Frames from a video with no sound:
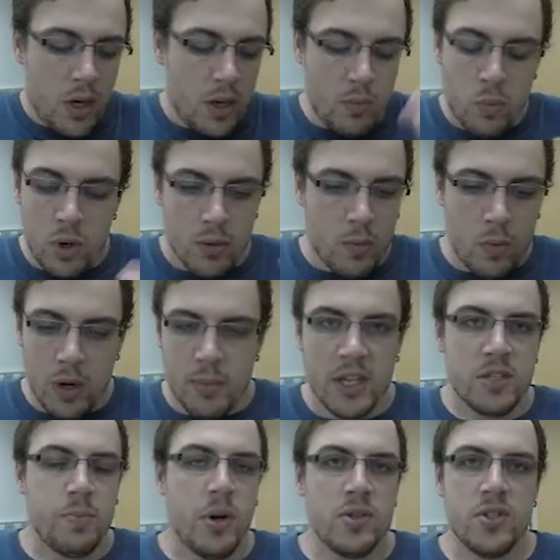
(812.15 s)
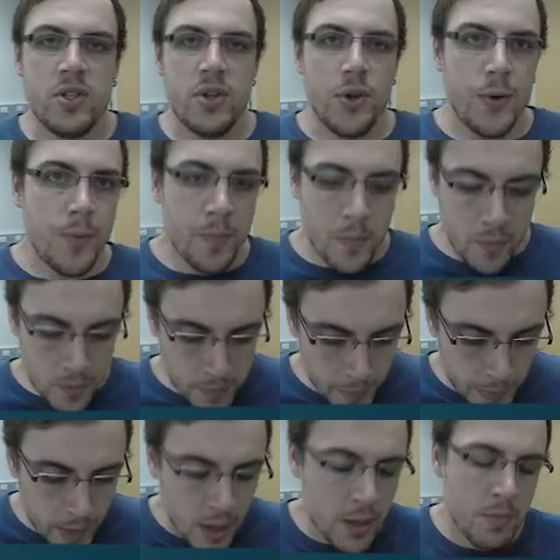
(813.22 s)
What, what am I supposed to do?
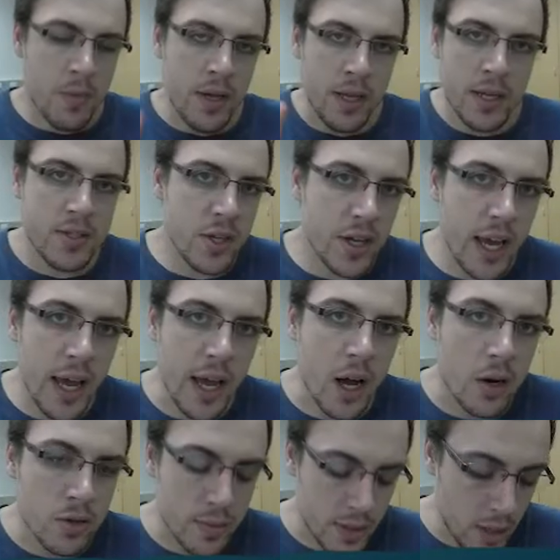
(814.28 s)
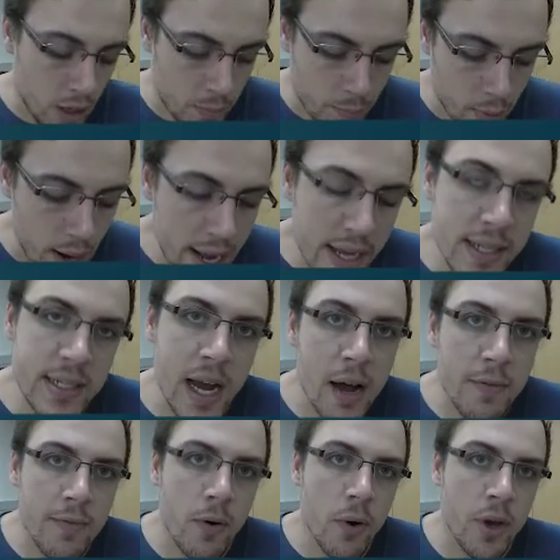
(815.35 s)
And that's okay. I'll, I'll break it
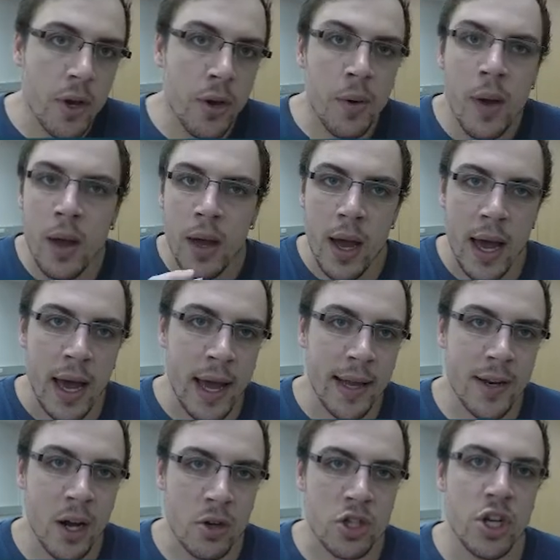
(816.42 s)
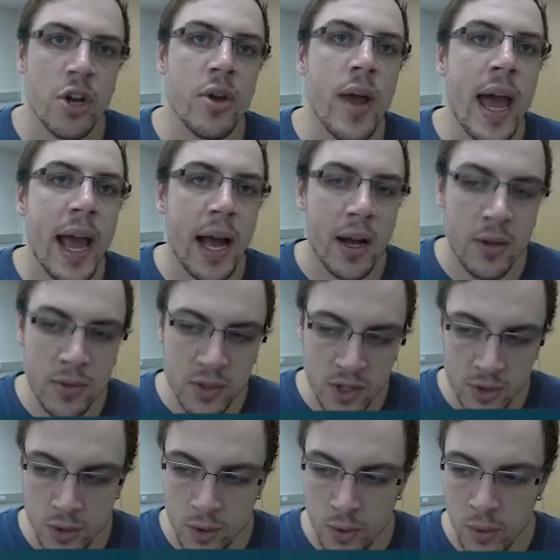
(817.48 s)
down for you and I'll show you how
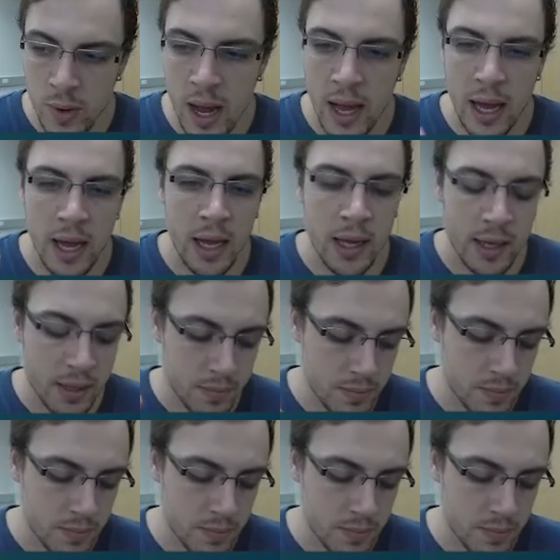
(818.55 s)
to uh,